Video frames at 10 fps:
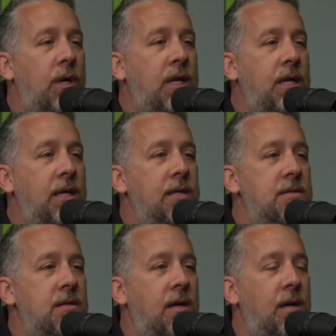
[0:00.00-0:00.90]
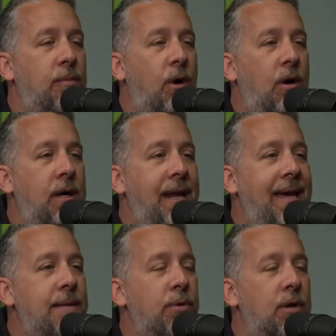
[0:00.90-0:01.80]
kids, our
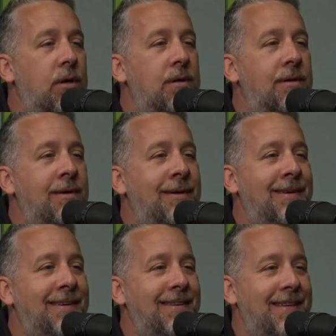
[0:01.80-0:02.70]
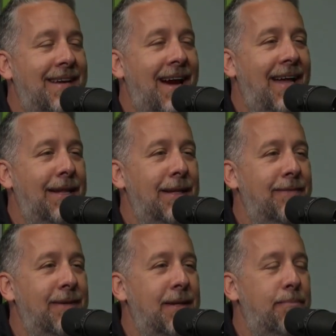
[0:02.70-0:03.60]
neighbor, the guy that
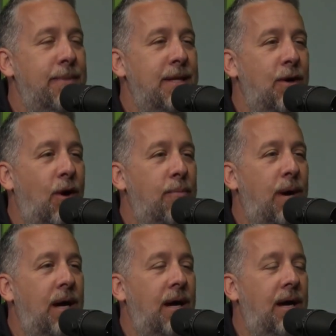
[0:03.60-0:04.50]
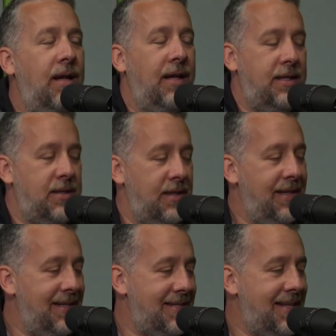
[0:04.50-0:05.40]
lived in the yard, like to
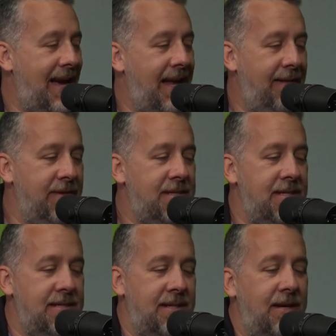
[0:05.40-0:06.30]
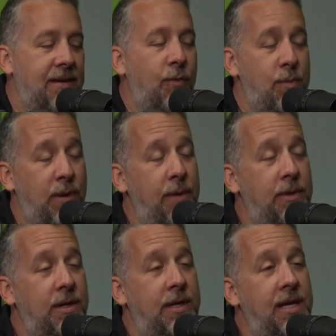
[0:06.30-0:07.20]
the side of us, his uh-huh. we played
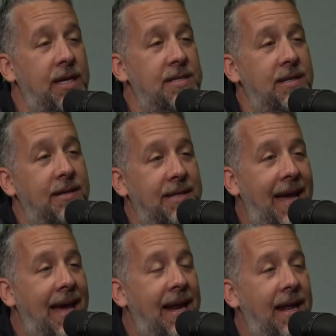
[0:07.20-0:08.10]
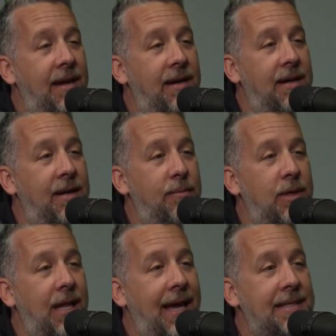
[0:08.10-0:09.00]
with their kids, and their dad had a
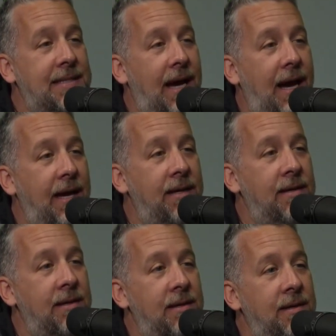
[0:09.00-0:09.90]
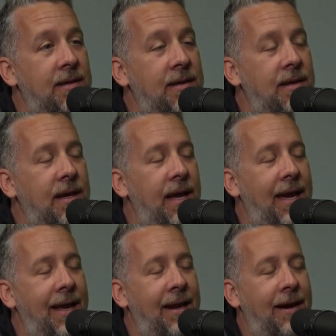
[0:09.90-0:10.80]
glass eye.
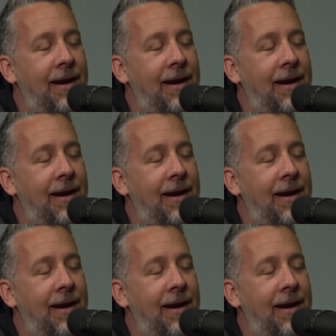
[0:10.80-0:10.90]
And